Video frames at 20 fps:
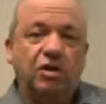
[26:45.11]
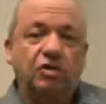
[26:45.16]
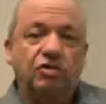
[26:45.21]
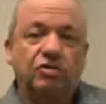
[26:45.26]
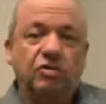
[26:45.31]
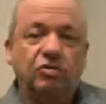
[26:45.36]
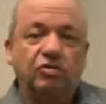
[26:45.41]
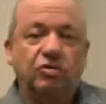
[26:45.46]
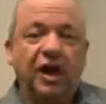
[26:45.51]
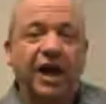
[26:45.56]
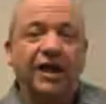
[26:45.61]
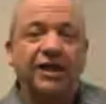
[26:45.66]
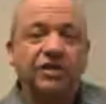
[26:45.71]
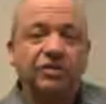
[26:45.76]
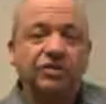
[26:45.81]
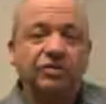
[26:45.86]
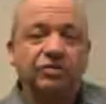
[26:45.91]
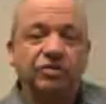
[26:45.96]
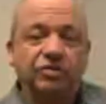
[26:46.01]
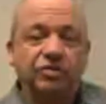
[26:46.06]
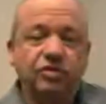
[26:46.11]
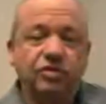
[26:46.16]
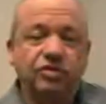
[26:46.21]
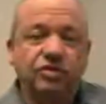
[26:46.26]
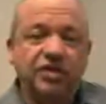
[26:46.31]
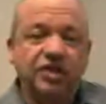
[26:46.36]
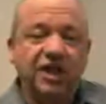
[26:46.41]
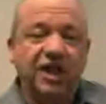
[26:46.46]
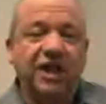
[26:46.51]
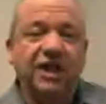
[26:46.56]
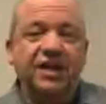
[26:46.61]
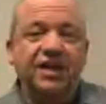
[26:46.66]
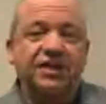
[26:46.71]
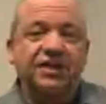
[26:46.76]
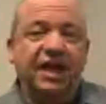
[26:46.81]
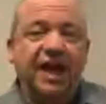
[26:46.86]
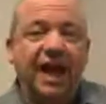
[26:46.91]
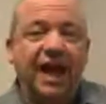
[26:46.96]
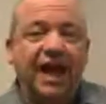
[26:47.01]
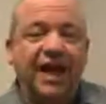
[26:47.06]
the right to seize
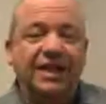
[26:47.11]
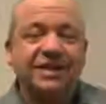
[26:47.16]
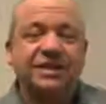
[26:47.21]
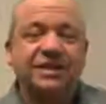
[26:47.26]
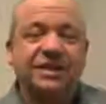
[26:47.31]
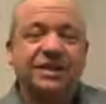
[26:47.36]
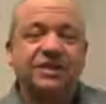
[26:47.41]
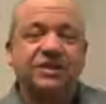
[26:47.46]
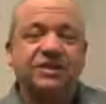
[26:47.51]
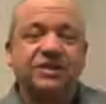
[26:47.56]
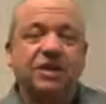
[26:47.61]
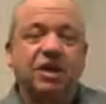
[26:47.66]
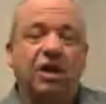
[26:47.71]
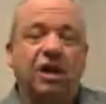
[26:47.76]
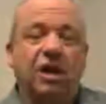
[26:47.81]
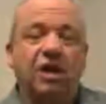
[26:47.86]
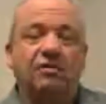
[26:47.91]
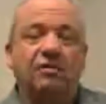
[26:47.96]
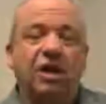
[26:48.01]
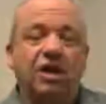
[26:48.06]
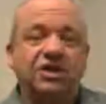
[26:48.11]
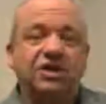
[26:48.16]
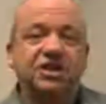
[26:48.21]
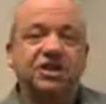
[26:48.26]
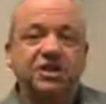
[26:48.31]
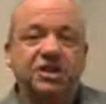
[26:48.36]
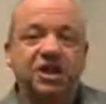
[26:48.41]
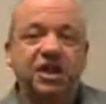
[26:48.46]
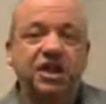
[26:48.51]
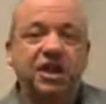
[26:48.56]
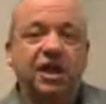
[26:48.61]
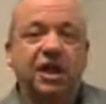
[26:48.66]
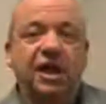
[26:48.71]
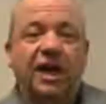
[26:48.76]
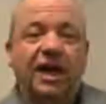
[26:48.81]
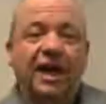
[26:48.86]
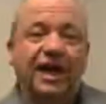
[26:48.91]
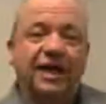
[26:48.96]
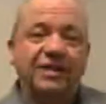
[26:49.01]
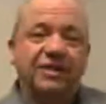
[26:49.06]
the assets of Argentina
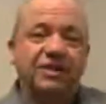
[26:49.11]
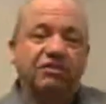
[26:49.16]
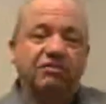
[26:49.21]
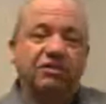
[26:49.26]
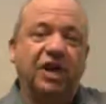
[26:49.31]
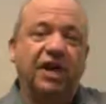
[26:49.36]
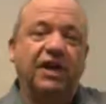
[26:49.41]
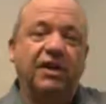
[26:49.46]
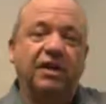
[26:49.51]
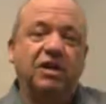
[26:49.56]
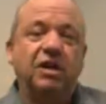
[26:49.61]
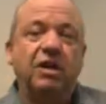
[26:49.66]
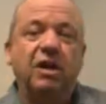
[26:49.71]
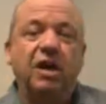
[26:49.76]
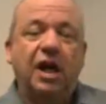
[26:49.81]
at the